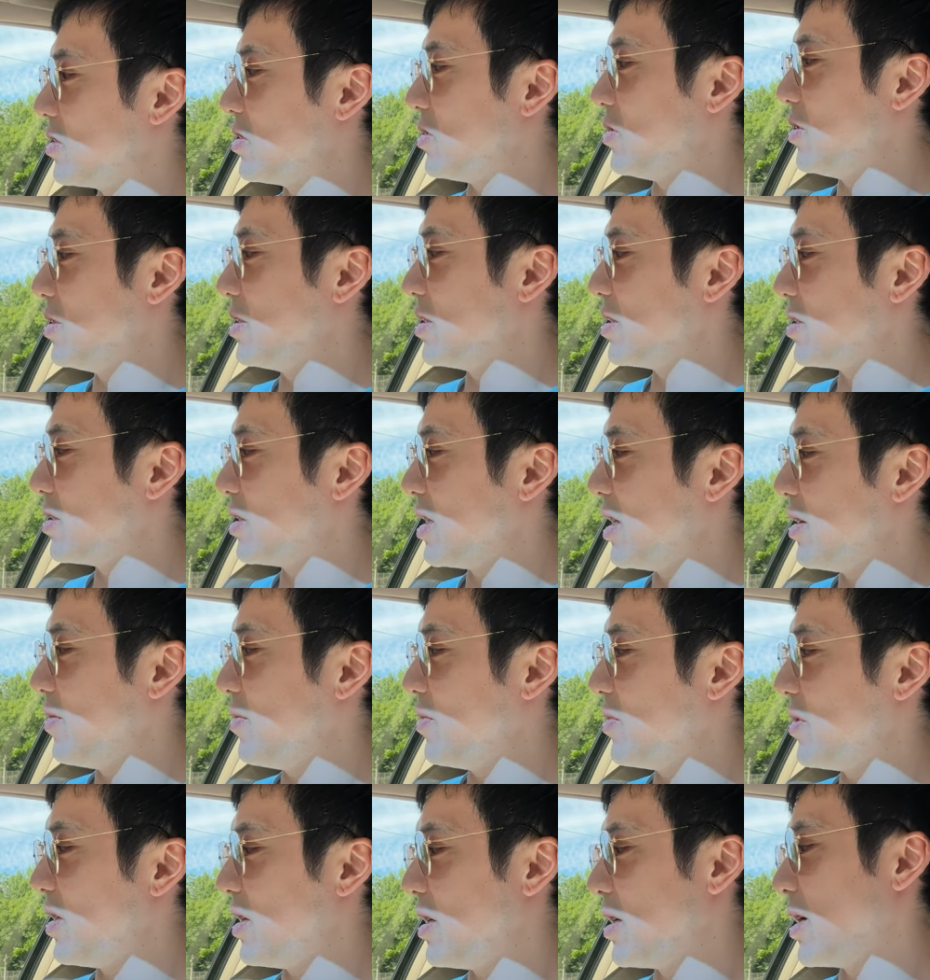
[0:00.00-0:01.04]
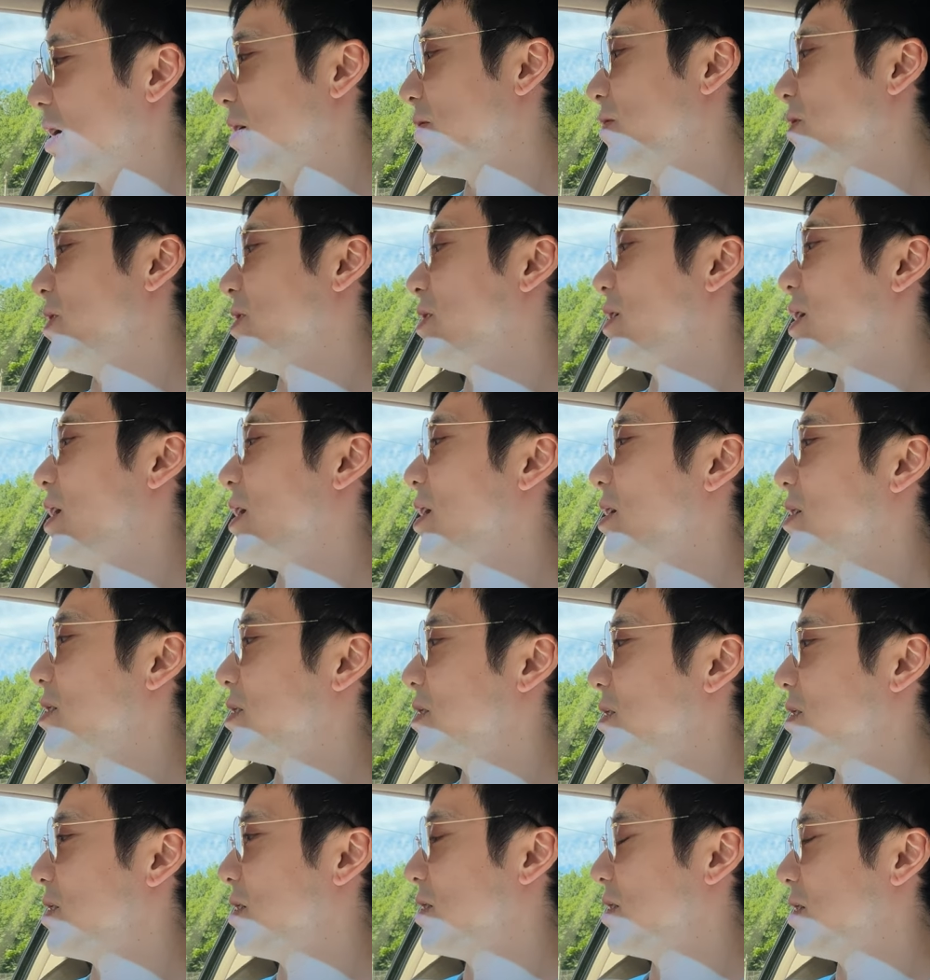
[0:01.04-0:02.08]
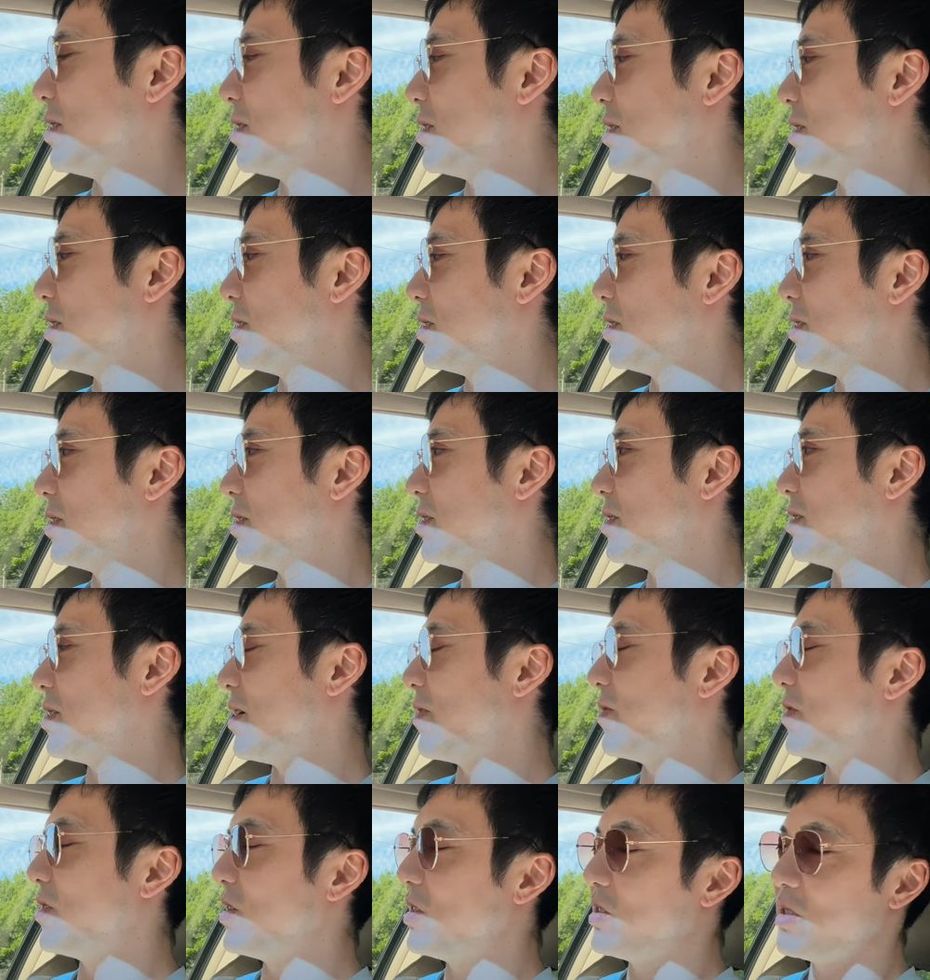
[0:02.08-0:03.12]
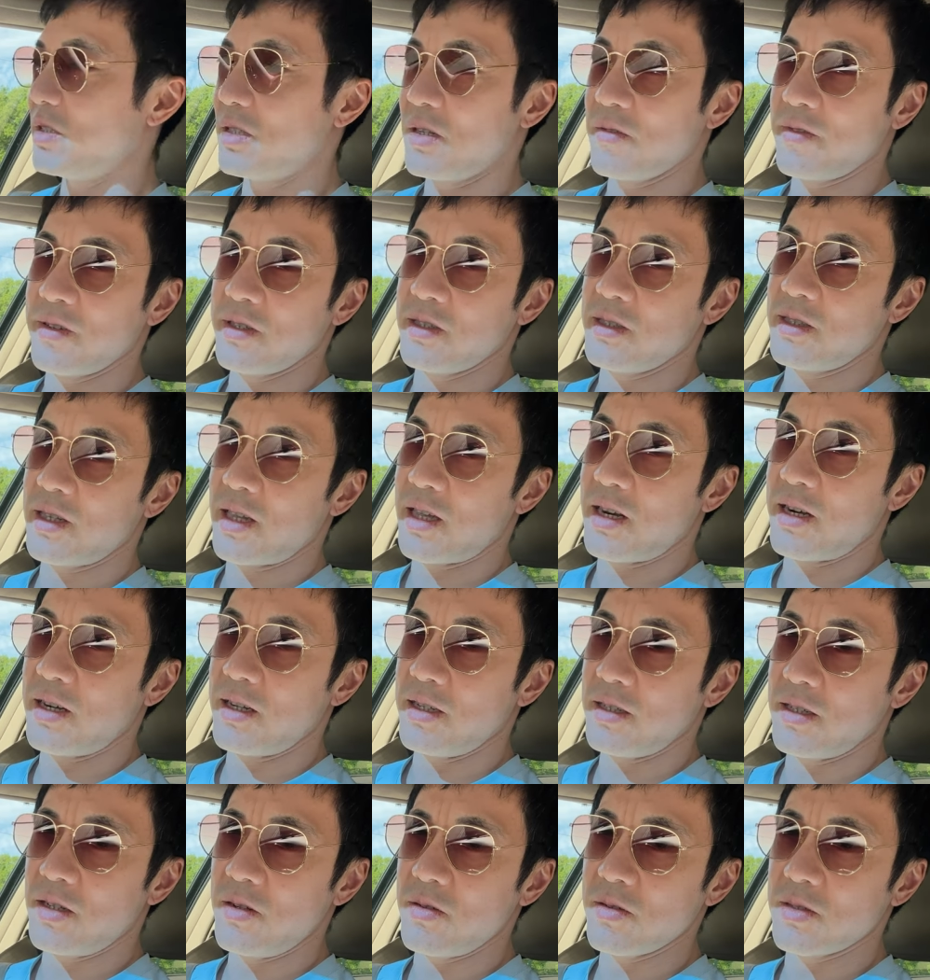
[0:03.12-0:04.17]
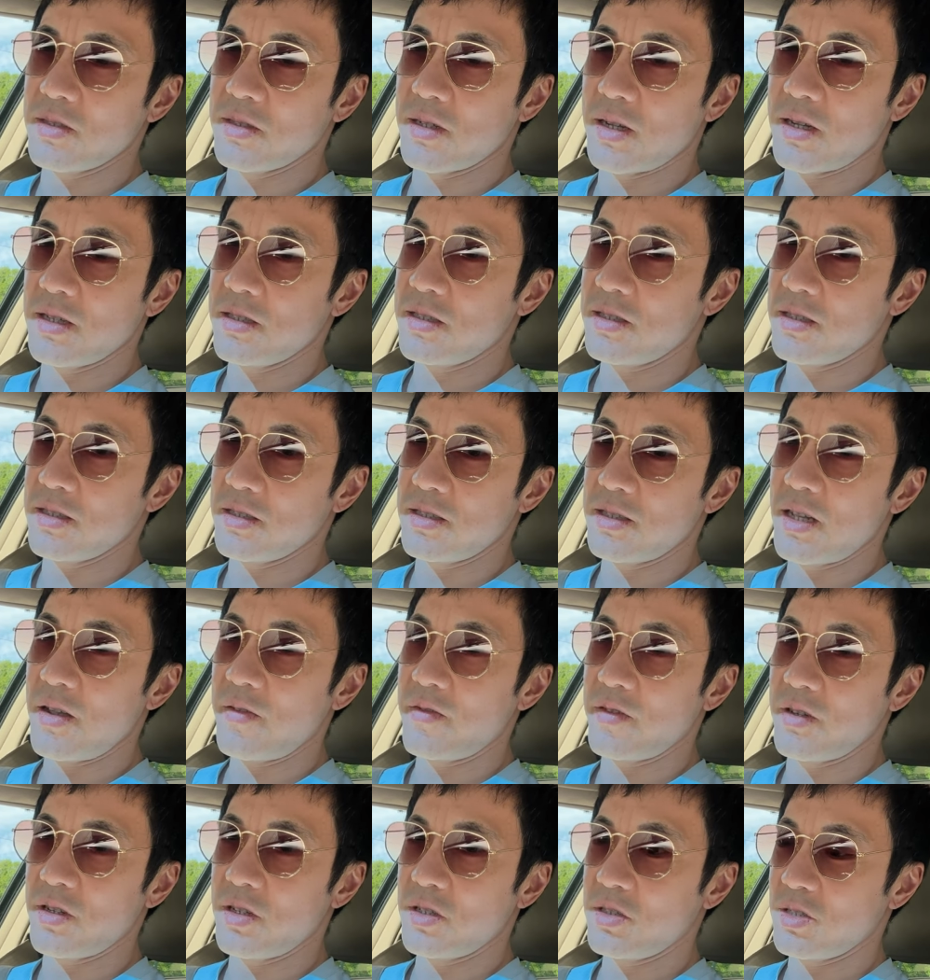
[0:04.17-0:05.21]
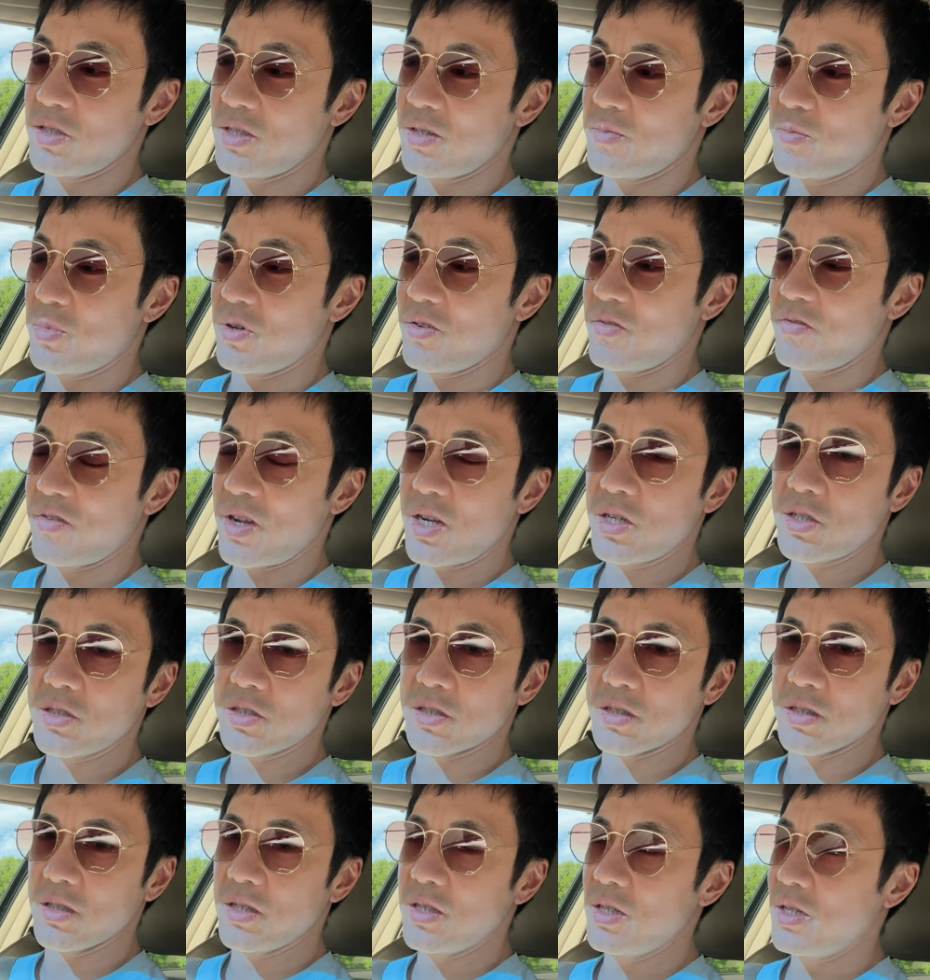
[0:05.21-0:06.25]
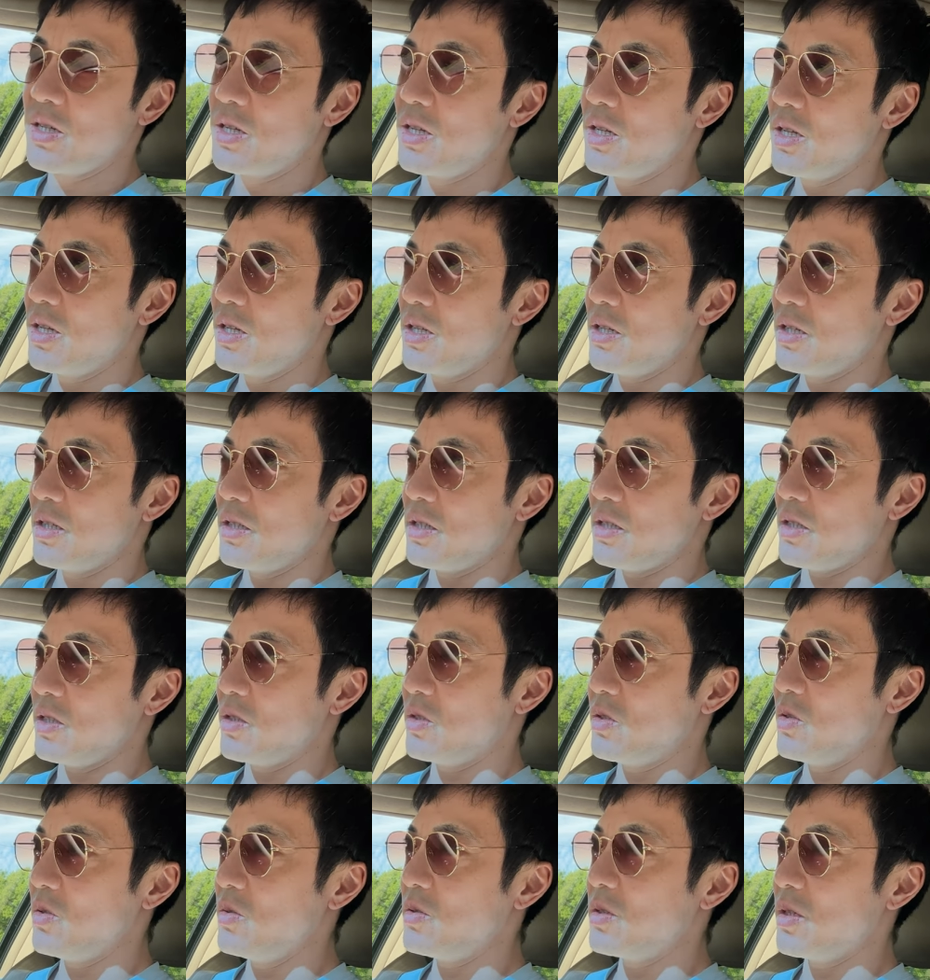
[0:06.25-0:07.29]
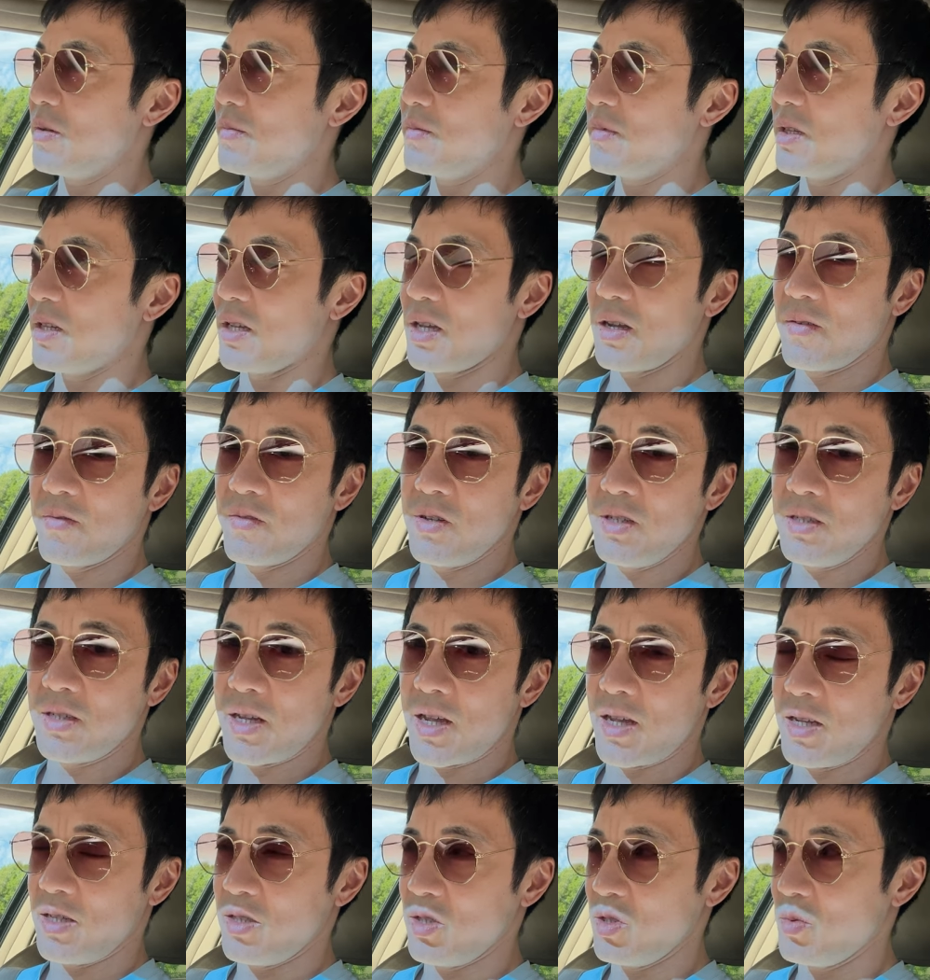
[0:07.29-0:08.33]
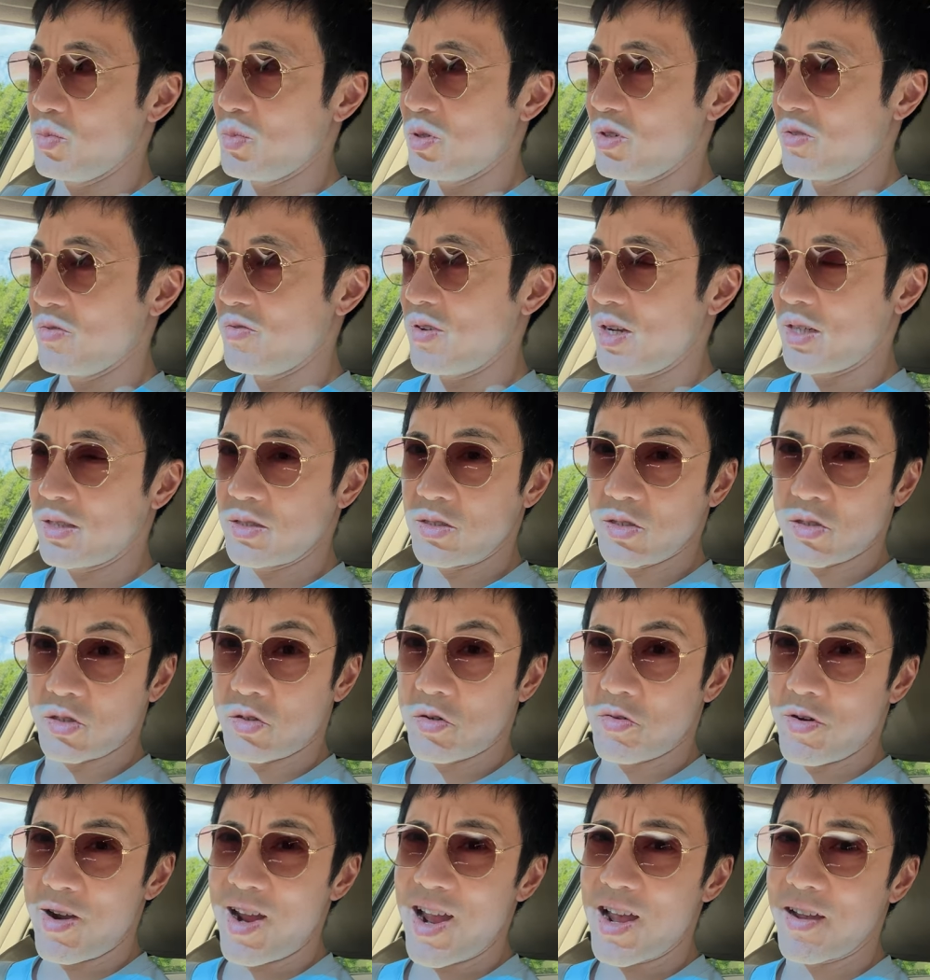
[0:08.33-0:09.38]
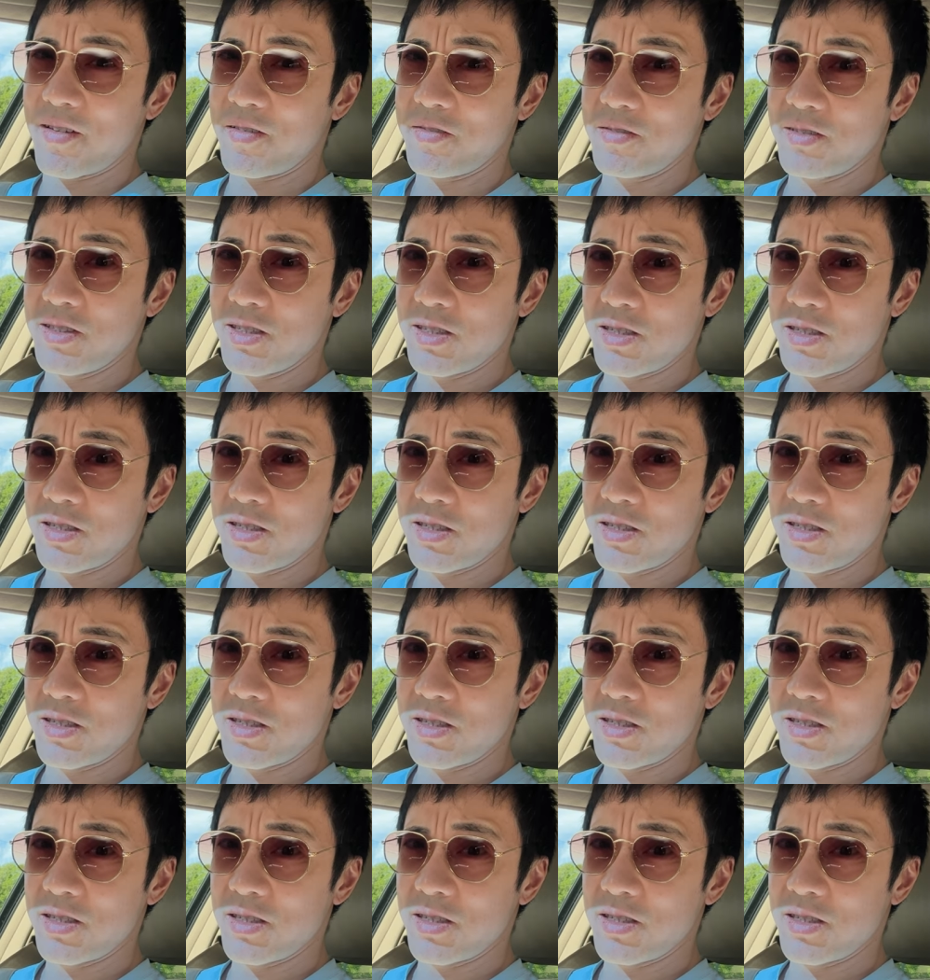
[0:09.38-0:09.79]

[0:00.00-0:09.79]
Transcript: doing the same thing every day is definition of insanity. No, it's not. It's a definition of perfection. You do something every day, you perfect your craft.